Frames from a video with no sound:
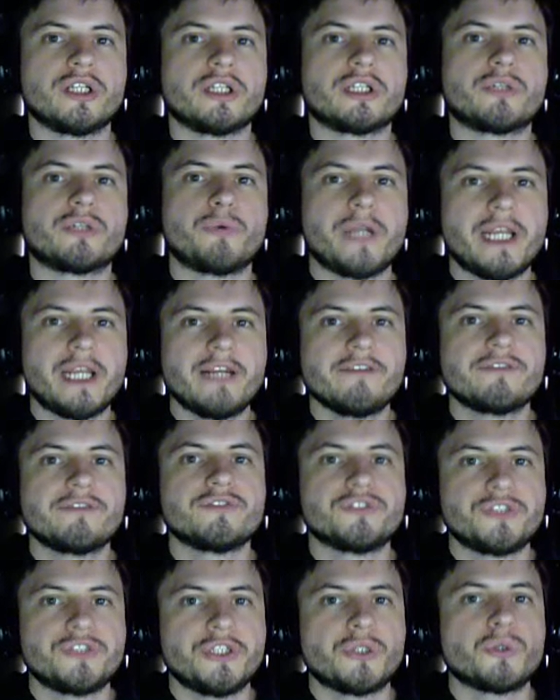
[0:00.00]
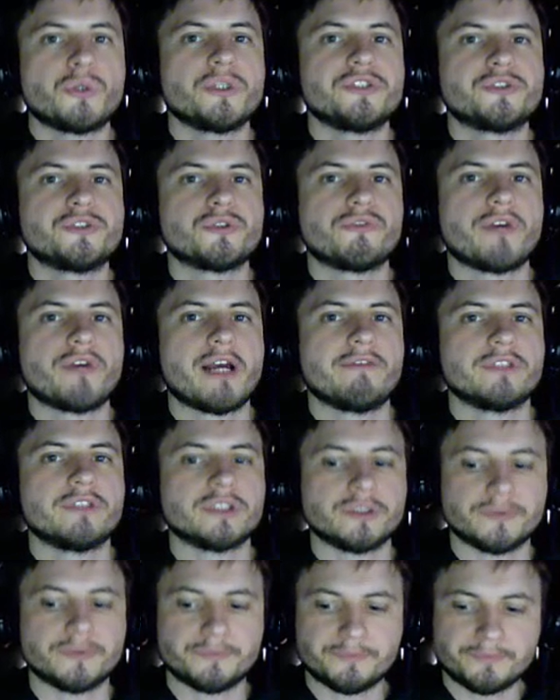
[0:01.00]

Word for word: creative, 0 is survival.